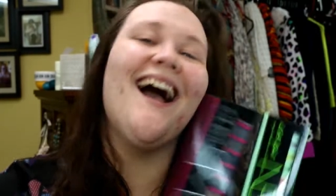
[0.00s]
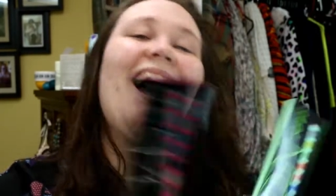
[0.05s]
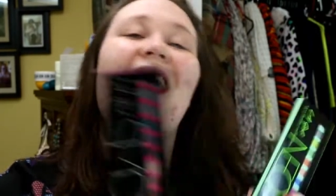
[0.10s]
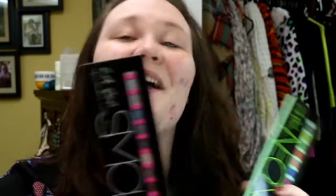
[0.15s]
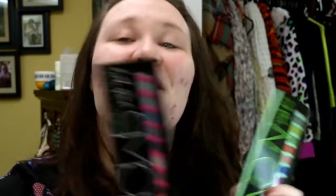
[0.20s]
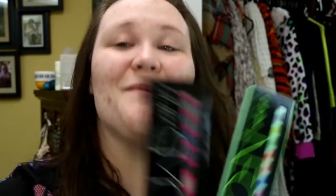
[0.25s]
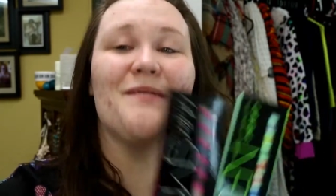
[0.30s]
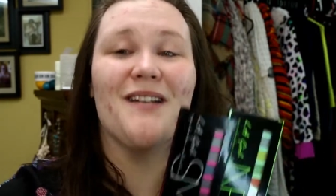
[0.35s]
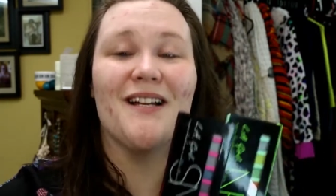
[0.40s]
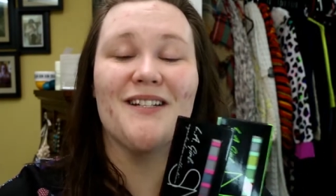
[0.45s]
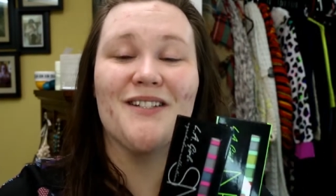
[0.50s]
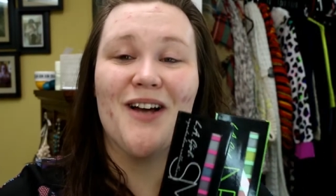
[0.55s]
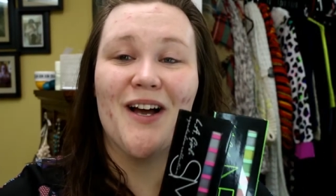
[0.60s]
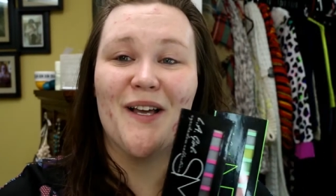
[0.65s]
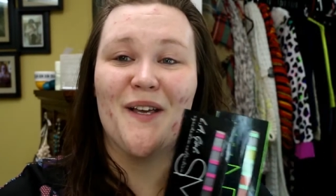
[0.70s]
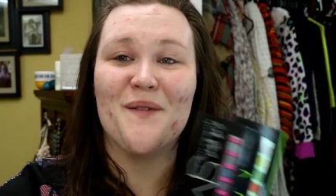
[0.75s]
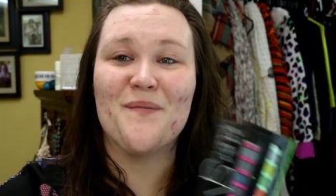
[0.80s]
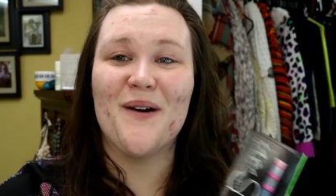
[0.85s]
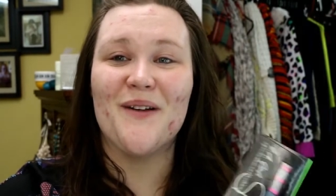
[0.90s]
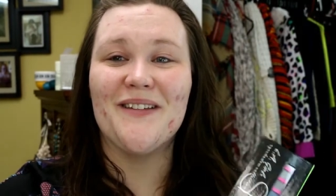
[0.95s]
I am done
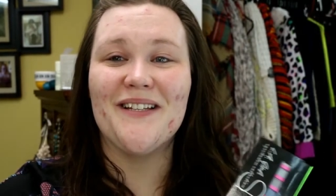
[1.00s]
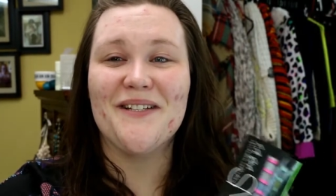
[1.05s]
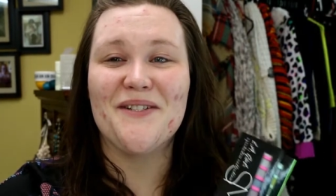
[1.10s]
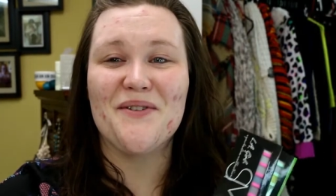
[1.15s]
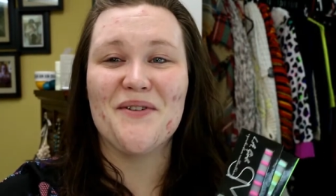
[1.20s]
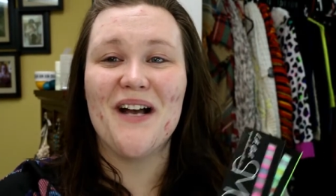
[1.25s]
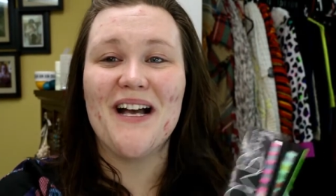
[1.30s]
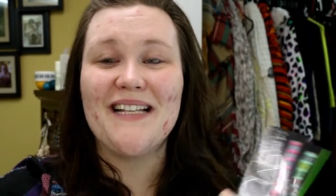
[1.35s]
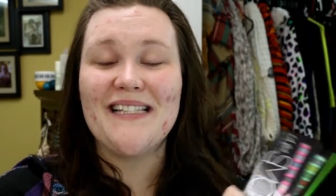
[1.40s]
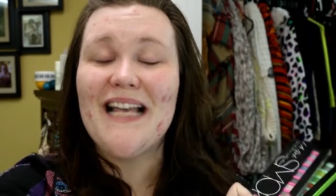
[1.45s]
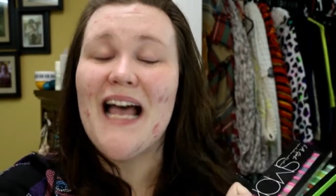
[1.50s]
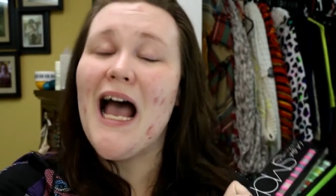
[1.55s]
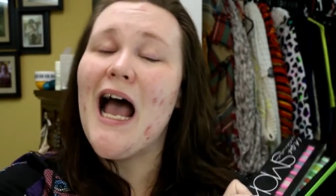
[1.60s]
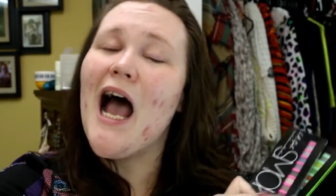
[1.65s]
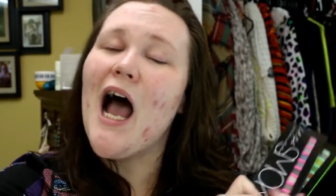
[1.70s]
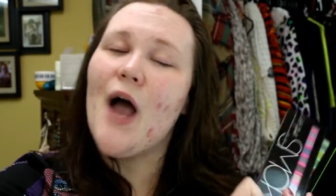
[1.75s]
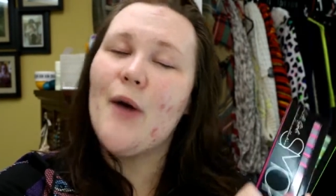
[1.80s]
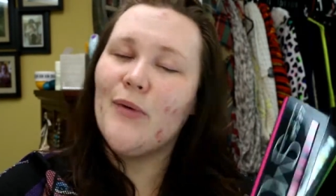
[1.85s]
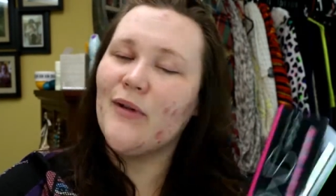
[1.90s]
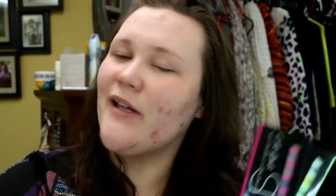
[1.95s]
talking about these, you guys.
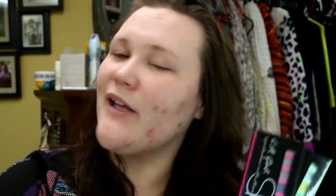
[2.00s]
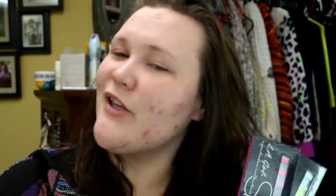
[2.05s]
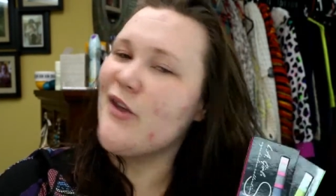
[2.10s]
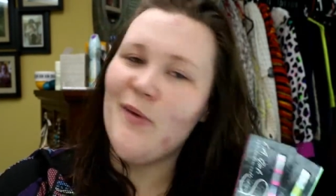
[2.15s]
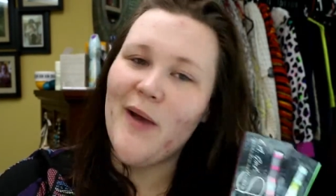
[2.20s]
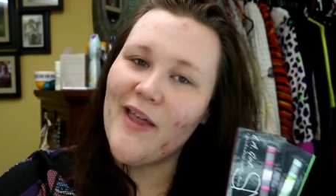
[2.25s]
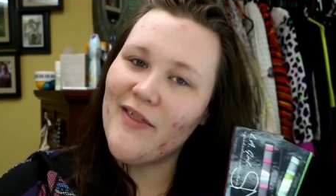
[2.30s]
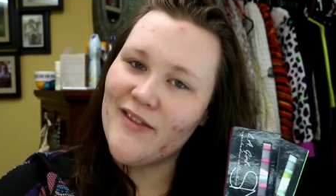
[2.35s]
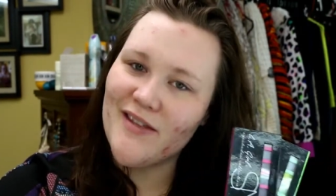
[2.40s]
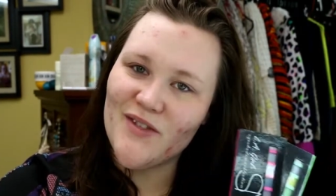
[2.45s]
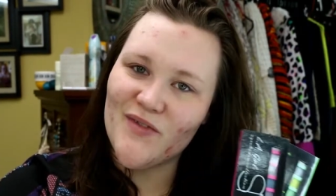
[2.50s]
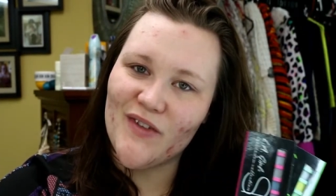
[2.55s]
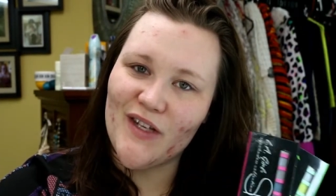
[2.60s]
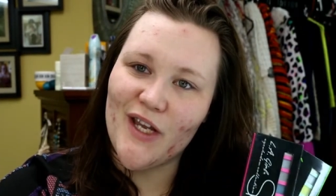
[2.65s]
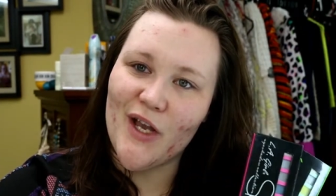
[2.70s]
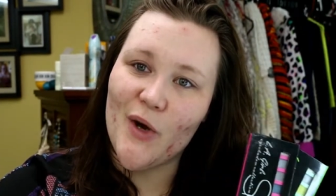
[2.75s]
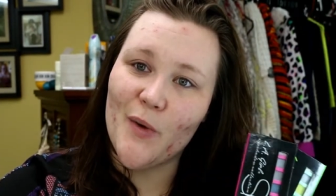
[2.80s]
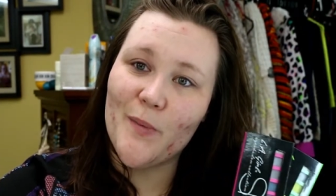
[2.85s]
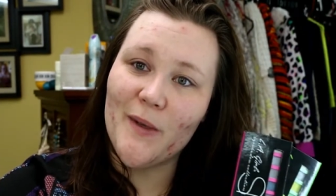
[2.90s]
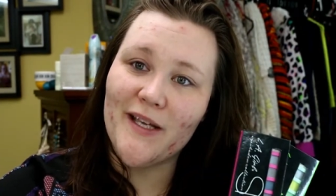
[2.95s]
I will let you end this
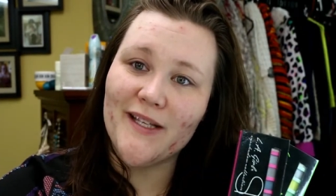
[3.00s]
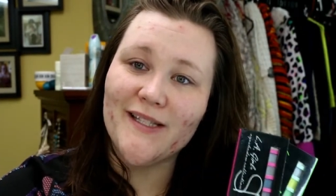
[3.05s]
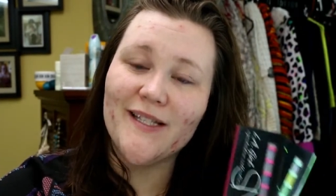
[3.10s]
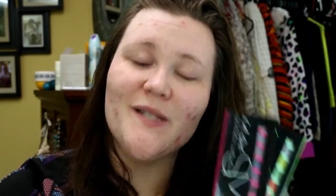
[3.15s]
video because